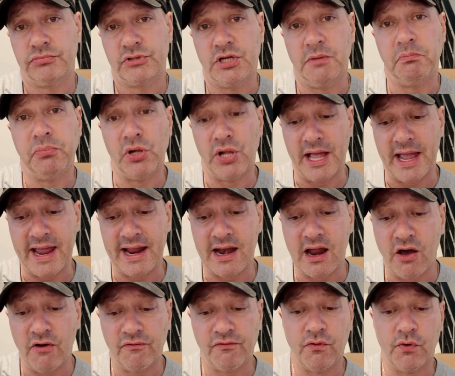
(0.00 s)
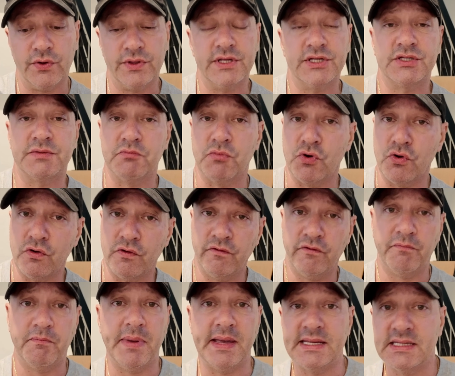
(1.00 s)
To plan out for this
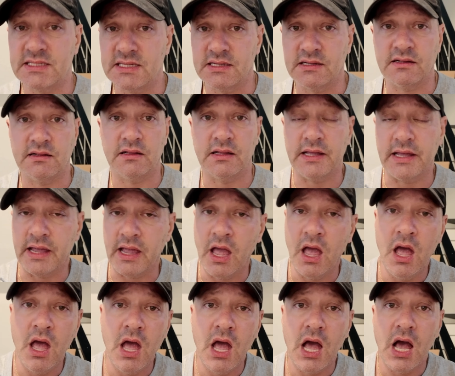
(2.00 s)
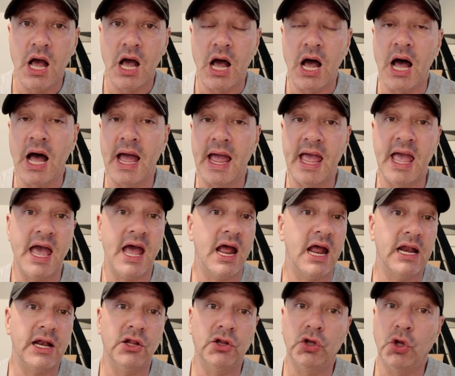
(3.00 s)
move, basically, I
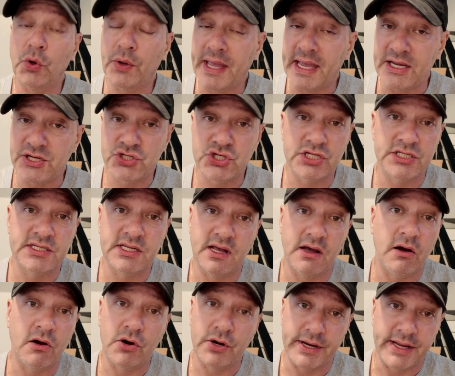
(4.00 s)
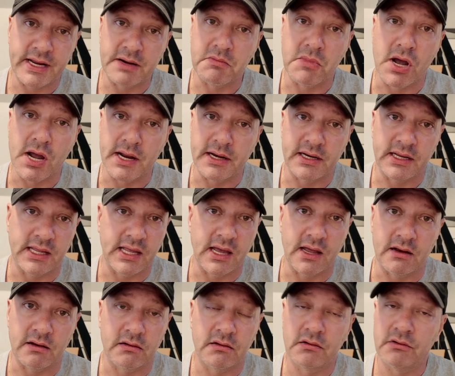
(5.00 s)
had locations already in mind
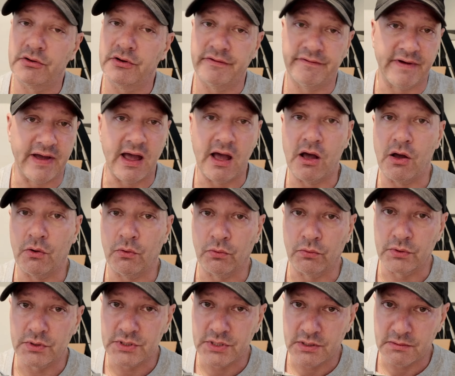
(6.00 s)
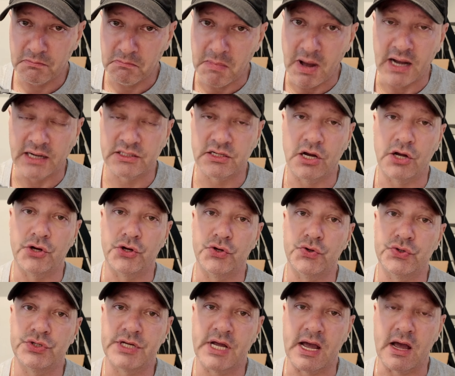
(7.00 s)
again. Davao, Mactan,
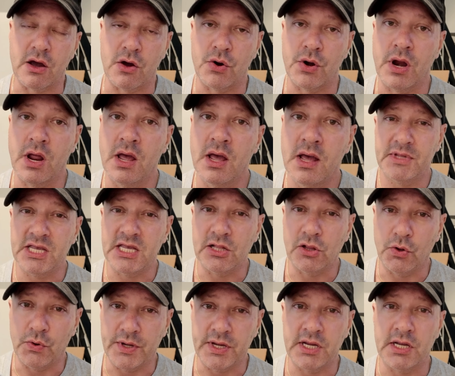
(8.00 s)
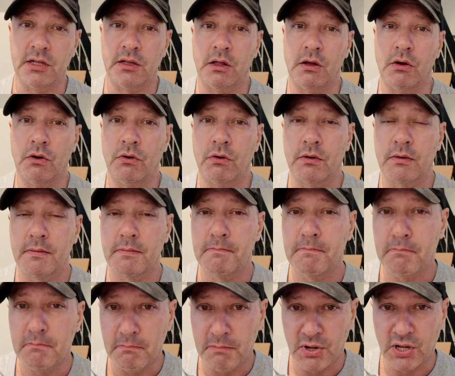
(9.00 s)
Newtown, Iloilo,
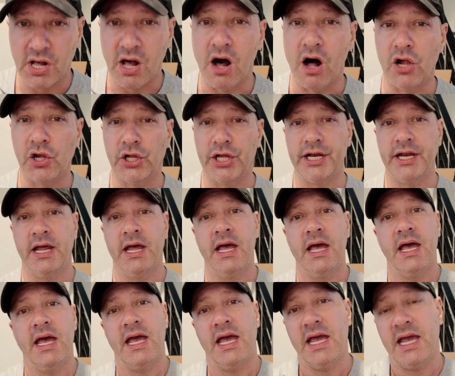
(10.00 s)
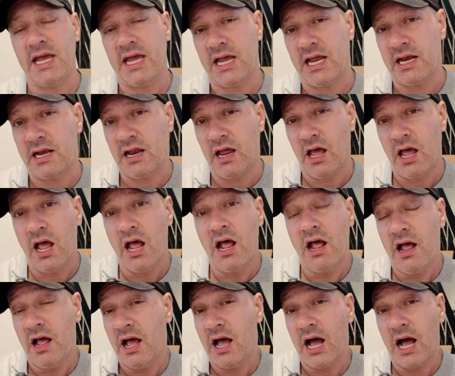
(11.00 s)
Bacolod, and
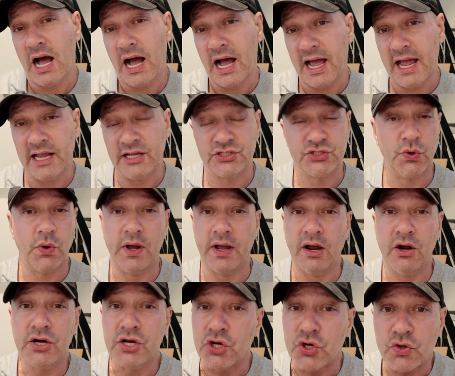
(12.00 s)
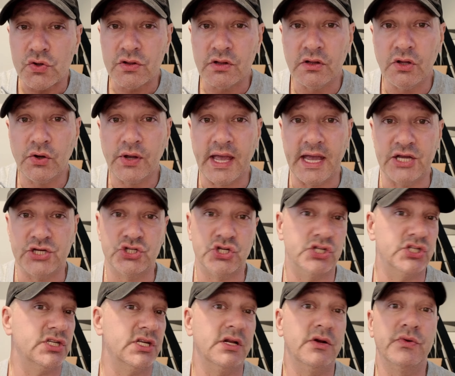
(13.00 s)
so I already knew the
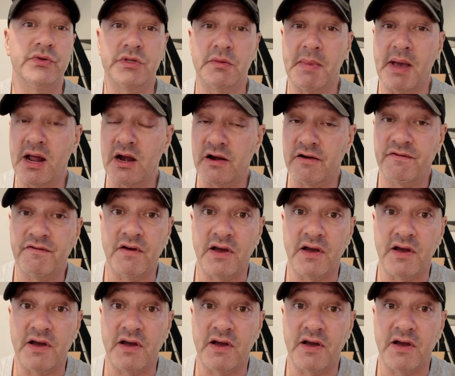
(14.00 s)
locations, and it was a matter of